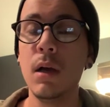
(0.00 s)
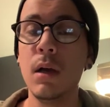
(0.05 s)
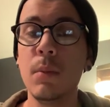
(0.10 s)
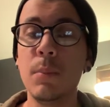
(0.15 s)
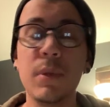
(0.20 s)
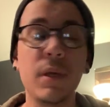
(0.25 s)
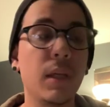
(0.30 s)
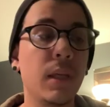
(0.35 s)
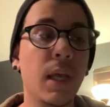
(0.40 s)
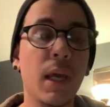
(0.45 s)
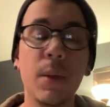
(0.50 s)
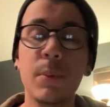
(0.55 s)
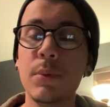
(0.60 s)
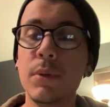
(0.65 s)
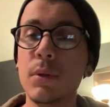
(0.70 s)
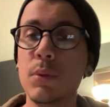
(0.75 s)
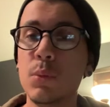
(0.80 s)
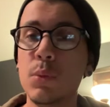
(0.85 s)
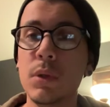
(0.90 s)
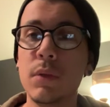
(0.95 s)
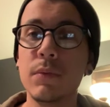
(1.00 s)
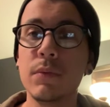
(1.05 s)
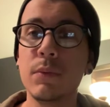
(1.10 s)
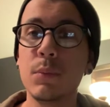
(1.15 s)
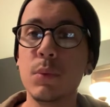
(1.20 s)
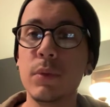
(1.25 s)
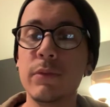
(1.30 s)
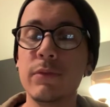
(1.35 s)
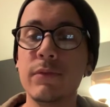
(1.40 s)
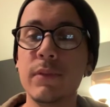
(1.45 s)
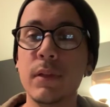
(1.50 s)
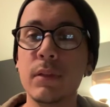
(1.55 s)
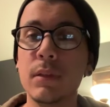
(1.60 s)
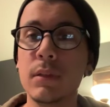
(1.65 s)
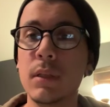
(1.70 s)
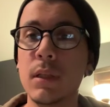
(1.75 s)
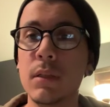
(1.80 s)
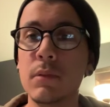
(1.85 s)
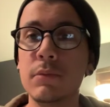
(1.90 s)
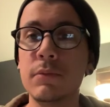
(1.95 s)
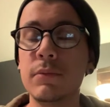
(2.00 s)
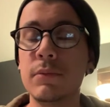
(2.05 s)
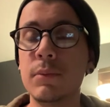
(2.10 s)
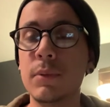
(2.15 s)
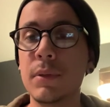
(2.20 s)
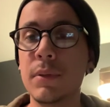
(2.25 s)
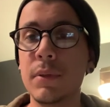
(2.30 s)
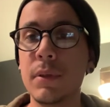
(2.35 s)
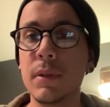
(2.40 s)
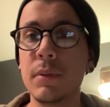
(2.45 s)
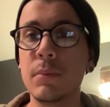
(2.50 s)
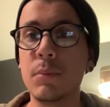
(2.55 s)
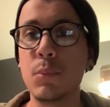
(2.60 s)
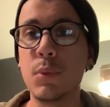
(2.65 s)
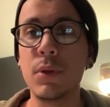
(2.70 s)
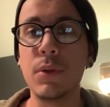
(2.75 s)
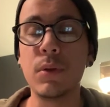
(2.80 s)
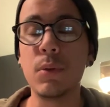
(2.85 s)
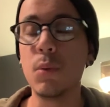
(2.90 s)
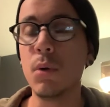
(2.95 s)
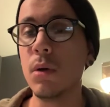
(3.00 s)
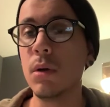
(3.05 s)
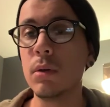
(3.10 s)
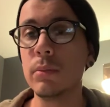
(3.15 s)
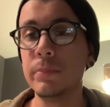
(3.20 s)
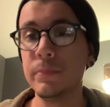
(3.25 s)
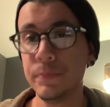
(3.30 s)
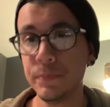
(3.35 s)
Me and Abby, we fell in love with you all.